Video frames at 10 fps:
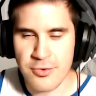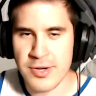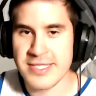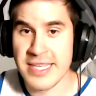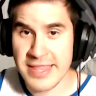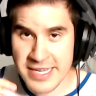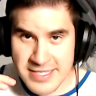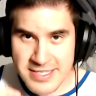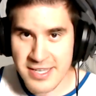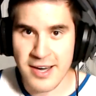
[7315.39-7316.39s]
that they
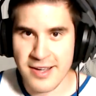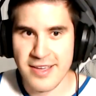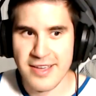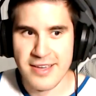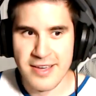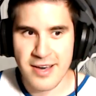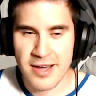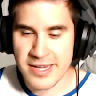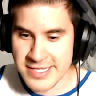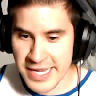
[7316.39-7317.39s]
suck on a
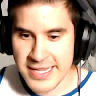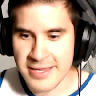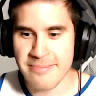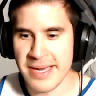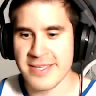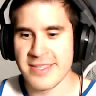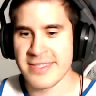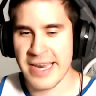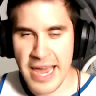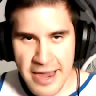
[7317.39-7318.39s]
daily basis at
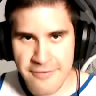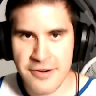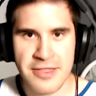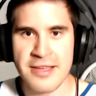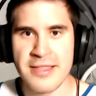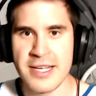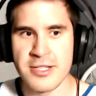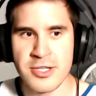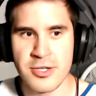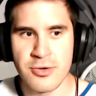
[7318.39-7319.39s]
everything they
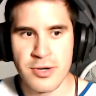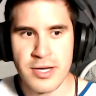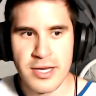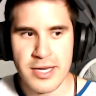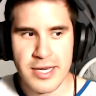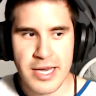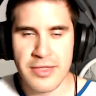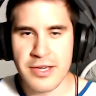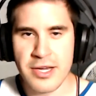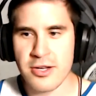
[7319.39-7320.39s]
do. And the
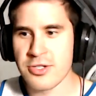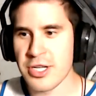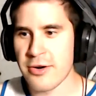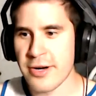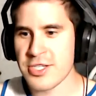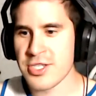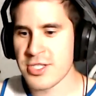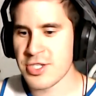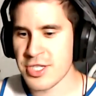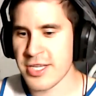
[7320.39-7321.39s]
younger generations
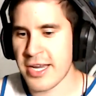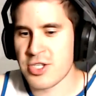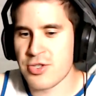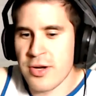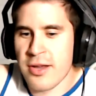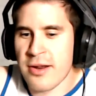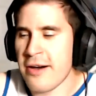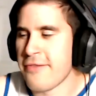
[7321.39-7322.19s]
just kind of shrug it off with